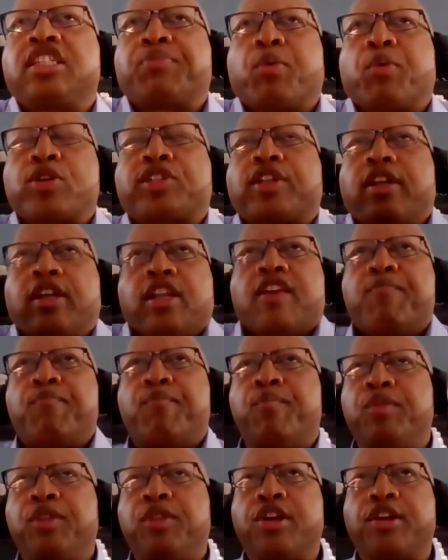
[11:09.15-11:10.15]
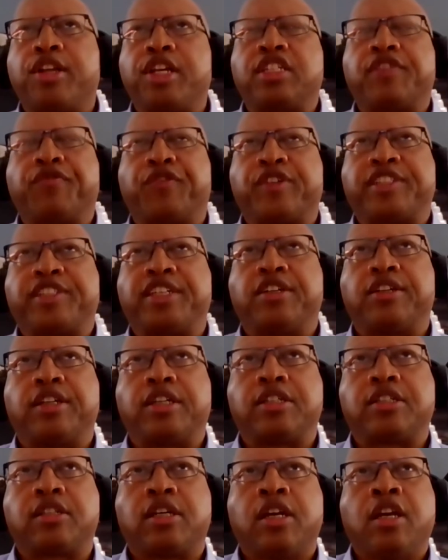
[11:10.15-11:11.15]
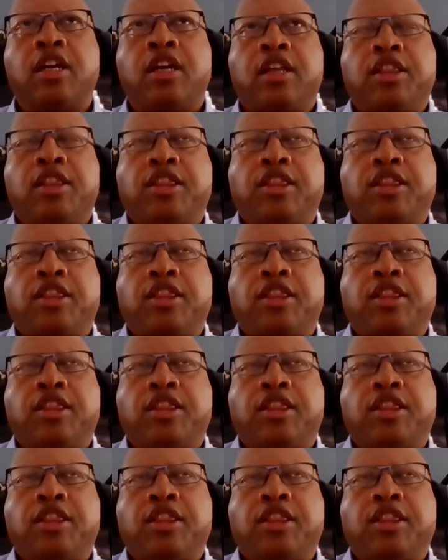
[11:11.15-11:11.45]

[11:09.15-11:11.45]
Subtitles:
disproportionately live near these facilities?